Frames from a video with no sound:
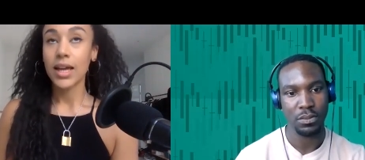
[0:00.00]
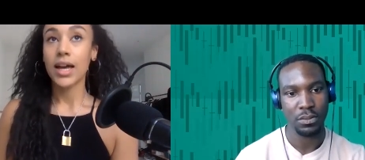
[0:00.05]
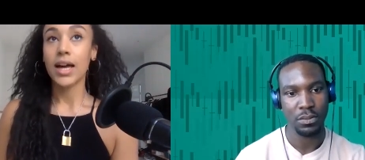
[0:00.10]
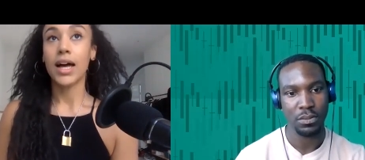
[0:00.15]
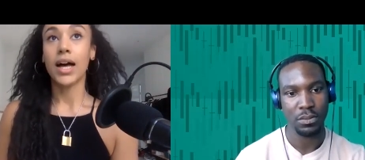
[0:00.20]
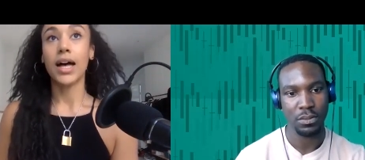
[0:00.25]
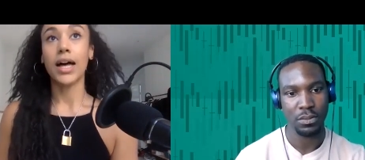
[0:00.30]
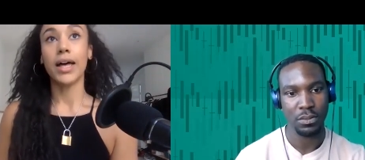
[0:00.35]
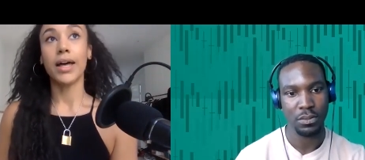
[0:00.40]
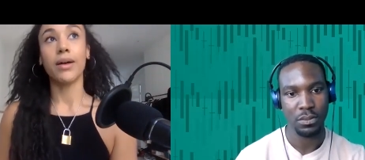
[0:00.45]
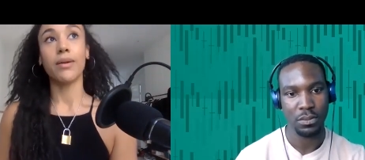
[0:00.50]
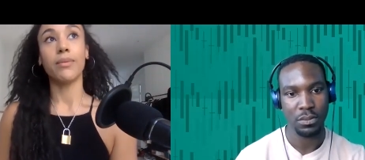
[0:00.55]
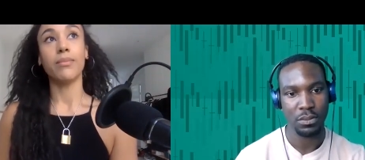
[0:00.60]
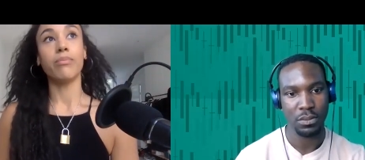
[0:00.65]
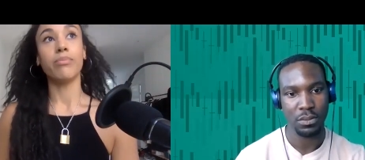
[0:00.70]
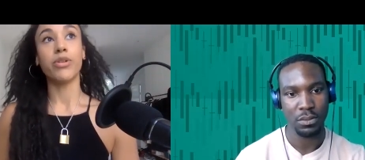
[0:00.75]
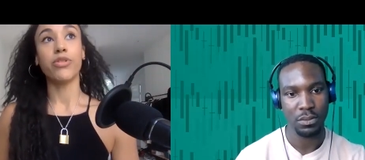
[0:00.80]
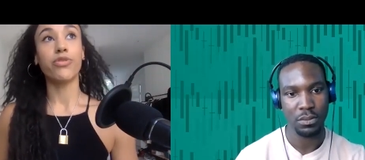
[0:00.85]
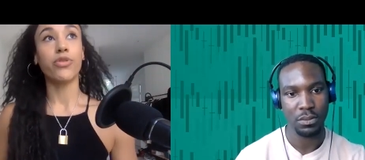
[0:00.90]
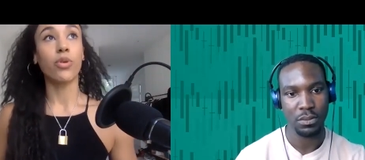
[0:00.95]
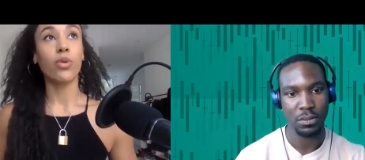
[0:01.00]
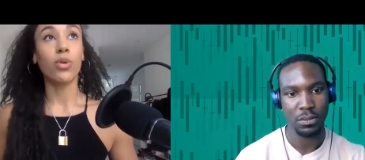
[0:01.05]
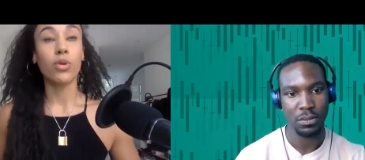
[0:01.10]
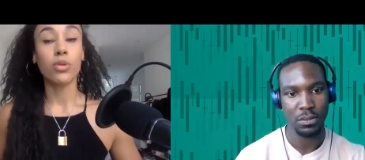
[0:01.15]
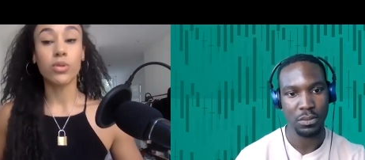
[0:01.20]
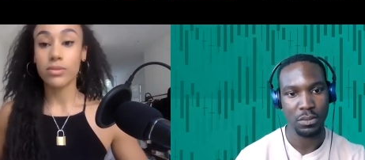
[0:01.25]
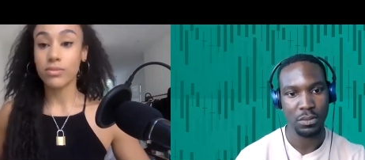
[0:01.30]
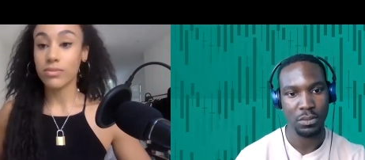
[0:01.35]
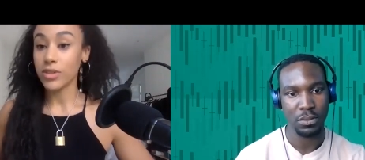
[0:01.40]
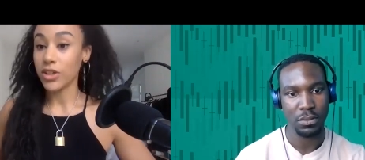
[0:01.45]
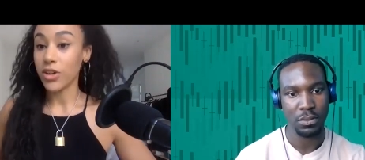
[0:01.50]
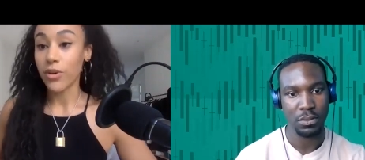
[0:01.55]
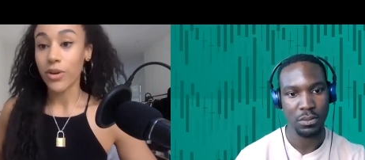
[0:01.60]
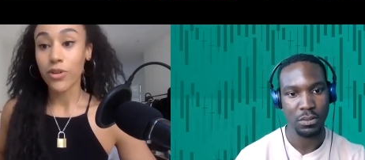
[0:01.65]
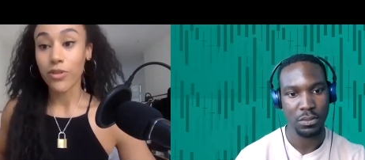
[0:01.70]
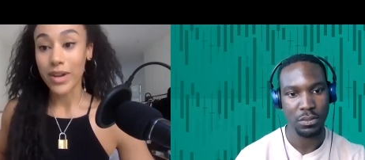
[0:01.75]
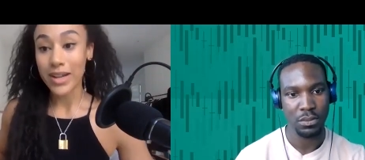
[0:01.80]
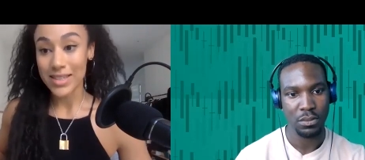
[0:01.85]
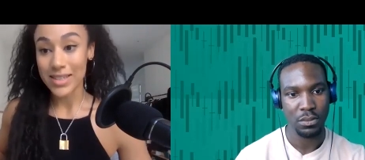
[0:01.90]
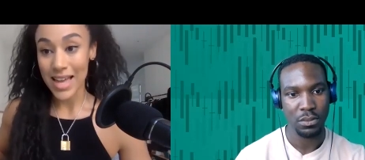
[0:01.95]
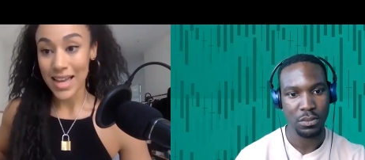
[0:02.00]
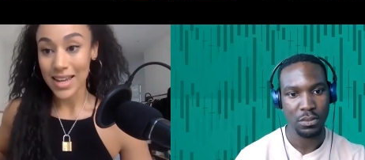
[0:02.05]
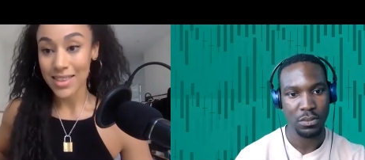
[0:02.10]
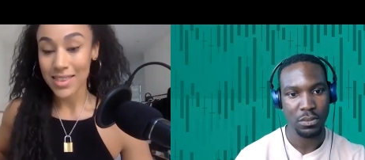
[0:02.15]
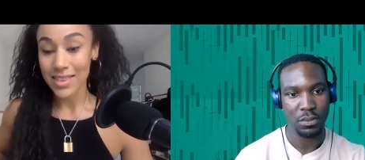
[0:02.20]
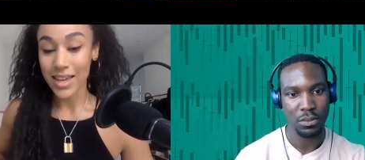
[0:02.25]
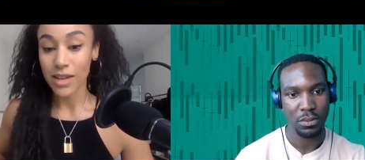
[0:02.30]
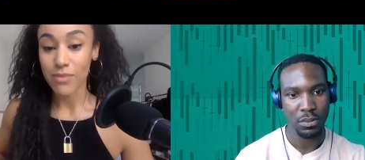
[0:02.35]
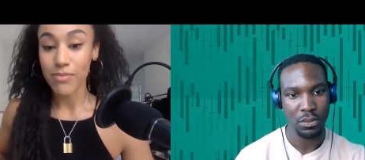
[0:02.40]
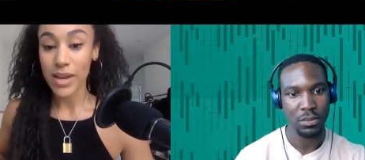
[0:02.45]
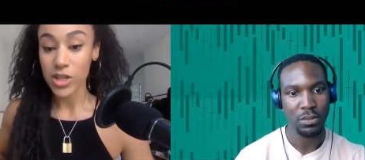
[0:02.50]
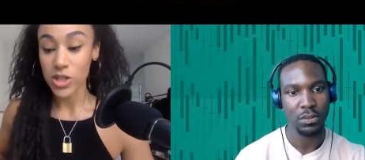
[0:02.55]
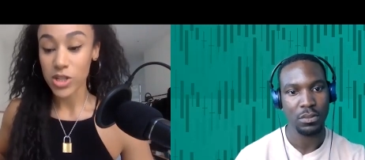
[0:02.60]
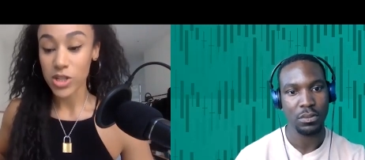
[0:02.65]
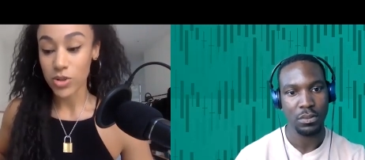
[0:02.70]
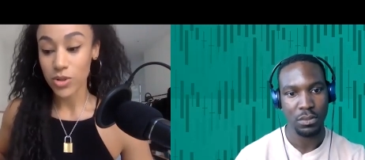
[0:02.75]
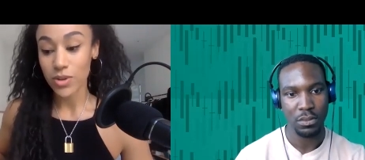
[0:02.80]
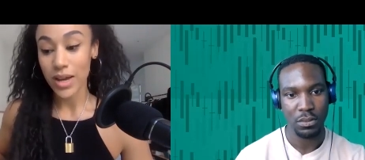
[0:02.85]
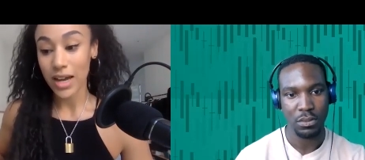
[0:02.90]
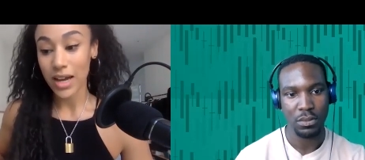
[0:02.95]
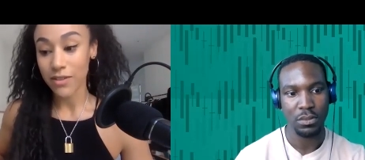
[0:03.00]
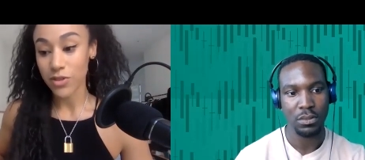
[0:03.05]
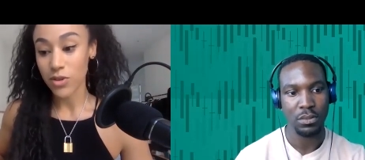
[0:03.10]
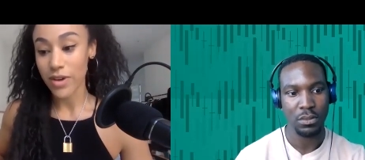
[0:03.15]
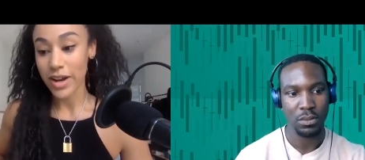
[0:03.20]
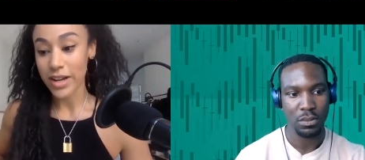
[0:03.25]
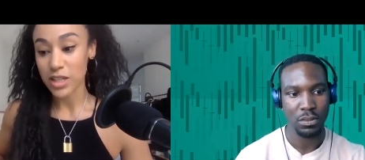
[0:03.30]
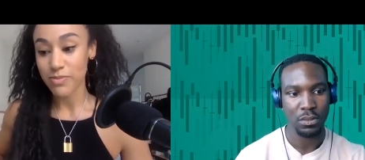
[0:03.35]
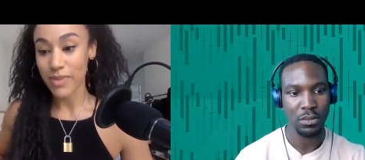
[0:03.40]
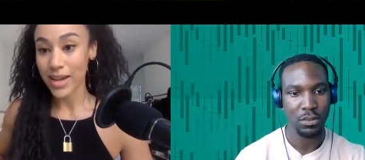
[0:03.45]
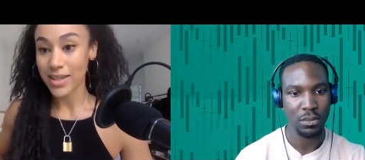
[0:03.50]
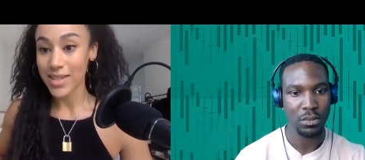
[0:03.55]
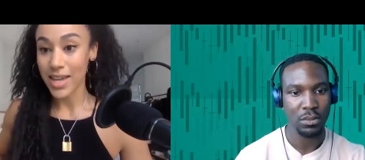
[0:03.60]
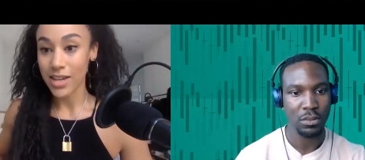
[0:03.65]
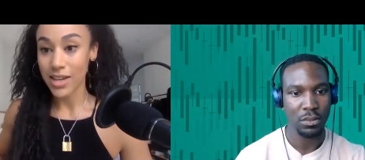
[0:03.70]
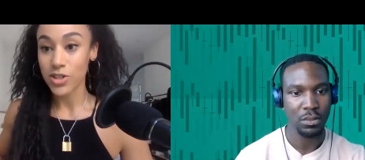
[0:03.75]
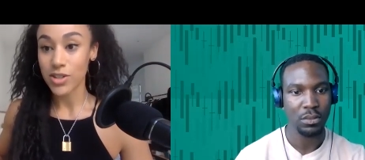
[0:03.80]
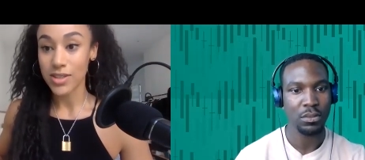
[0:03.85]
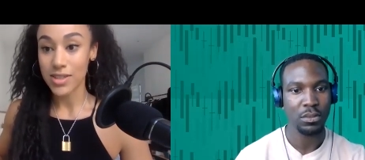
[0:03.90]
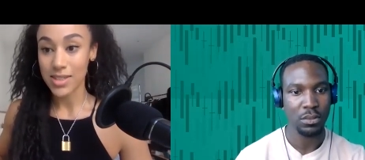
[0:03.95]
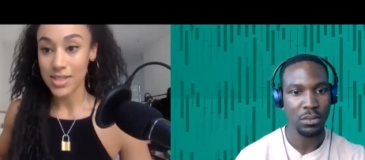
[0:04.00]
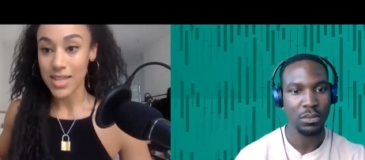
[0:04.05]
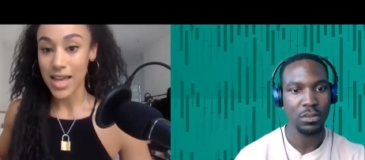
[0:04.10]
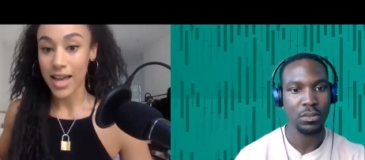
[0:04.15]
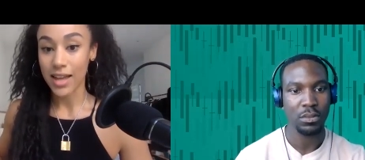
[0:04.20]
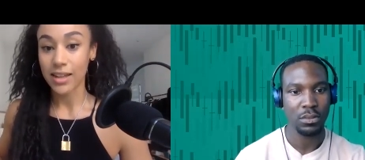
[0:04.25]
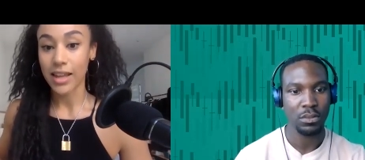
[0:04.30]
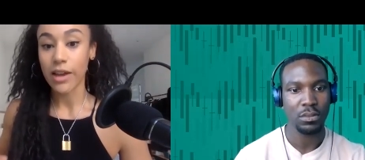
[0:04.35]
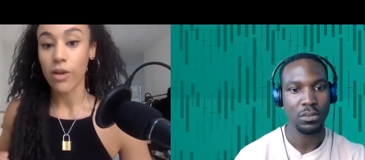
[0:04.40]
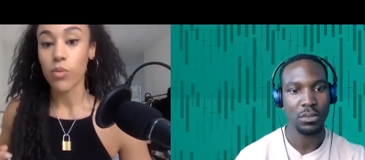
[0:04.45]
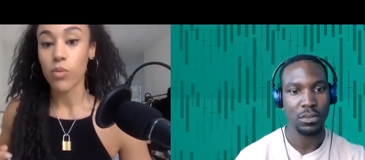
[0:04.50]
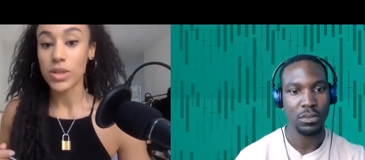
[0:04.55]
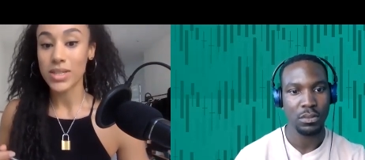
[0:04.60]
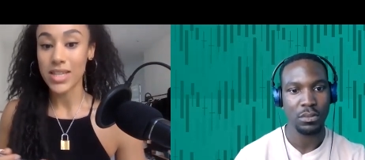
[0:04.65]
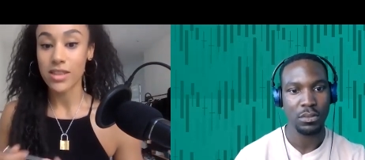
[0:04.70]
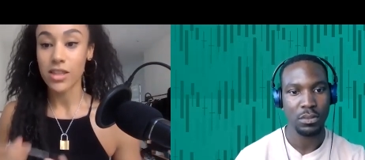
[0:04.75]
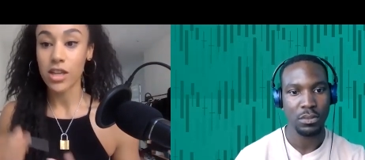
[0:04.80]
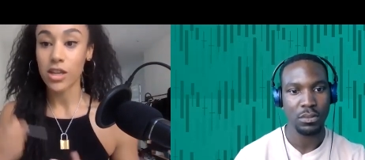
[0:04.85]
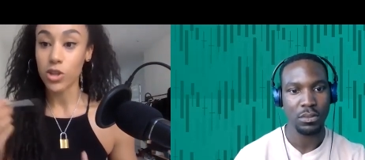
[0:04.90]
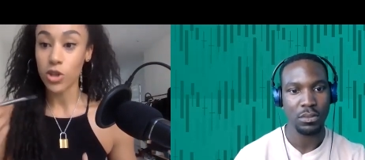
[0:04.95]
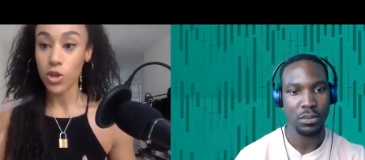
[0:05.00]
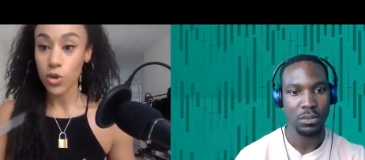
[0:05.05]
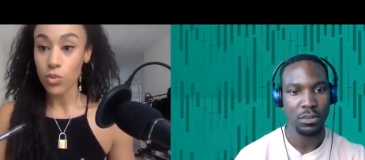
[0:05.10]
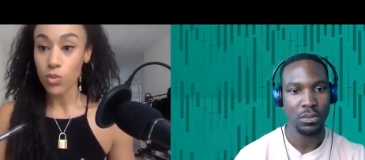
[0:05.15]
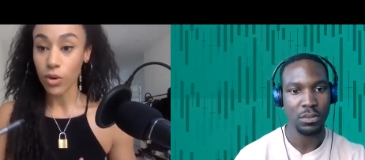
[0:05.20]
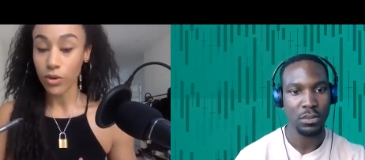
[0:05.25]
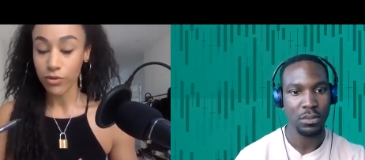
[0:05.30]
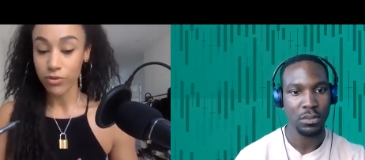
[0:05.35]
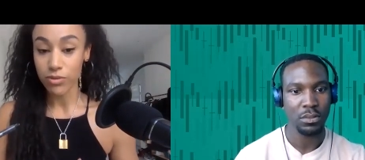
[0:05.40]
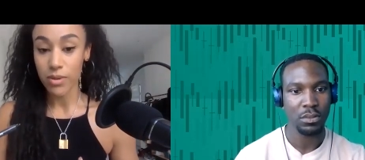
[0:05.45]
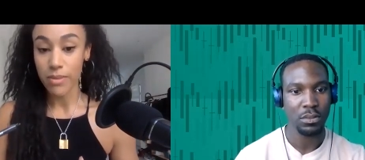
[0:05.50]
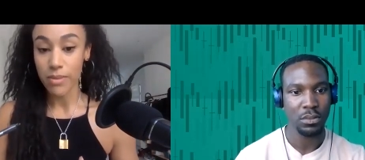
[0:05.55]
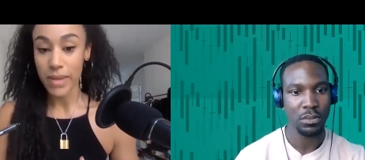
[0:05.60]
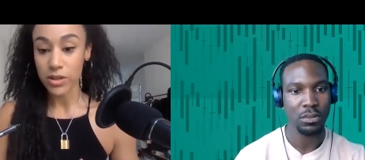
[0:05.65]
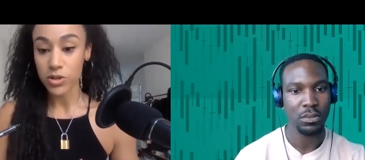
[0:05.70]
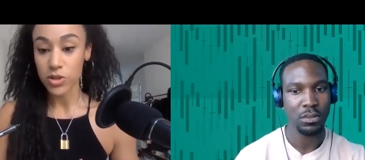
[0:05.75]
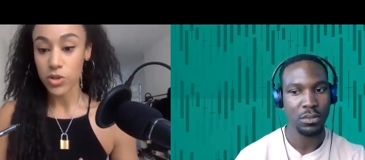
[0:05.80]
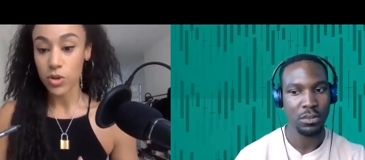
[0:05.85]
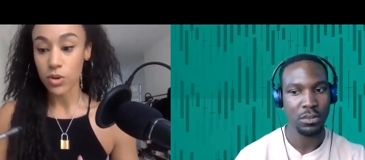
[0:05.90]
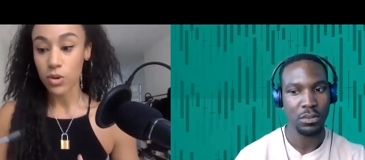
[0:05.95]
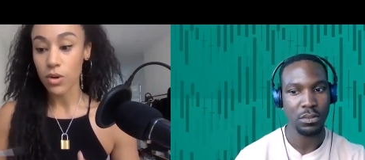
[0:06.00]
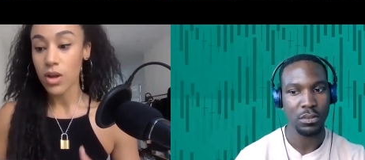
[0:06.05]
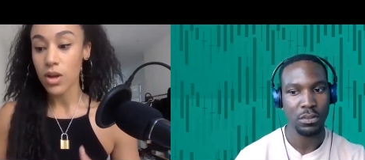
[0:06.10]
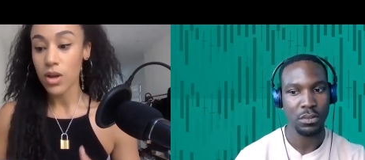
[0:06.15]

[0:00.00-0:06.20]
Speaker 1: Um, before you know agreeing to anything and make sure you have your expectations set like what is it that you want from a mentor